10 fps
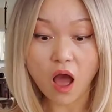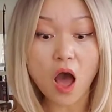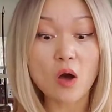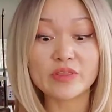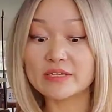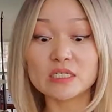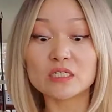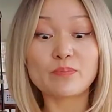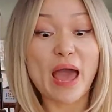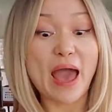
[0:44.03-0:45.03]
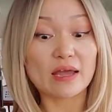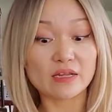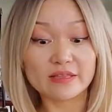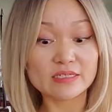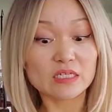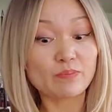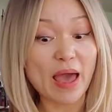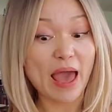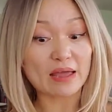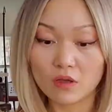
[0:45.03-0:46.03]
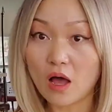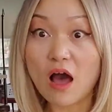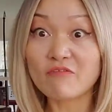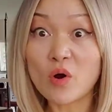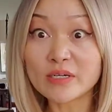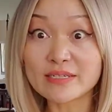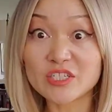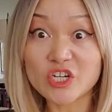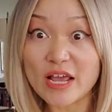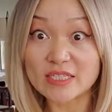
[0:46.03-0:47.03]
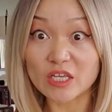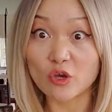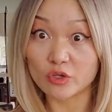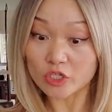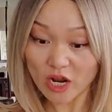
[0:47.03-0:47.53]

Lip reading: Oh, this is bad. This is bad. Of course it's chasing you. You're